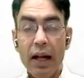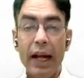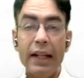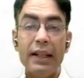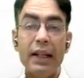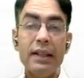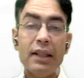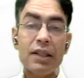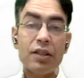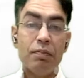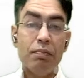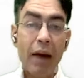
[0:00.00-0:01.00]
And then
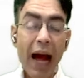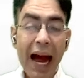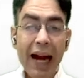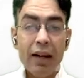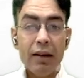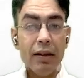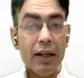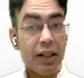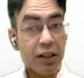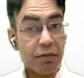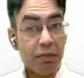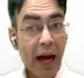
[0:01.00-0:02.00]
this bad,
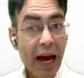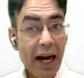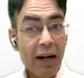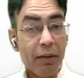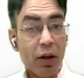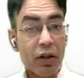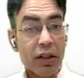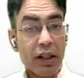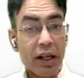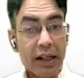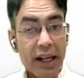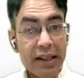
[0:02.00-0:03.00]
it is bad because it
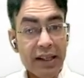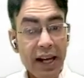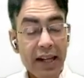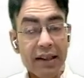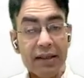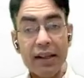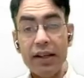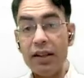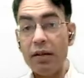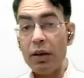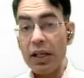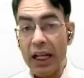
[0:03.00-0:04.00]
contains A in the
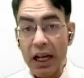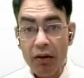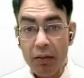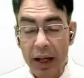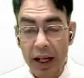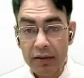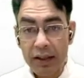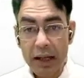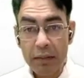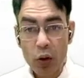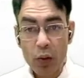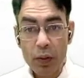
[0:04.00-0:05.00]
center, but never behaves
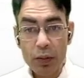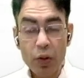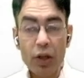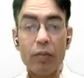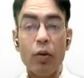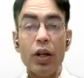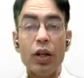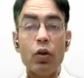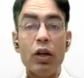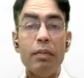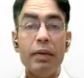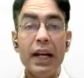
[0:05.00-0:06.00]
like pro-apoptotic
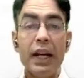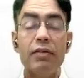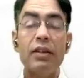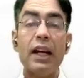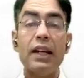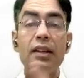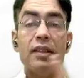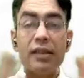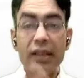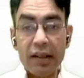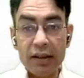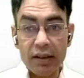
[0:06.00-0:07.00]
molecule. It behaves like a
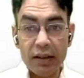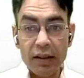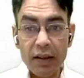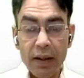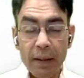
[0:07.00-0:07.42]
sensor.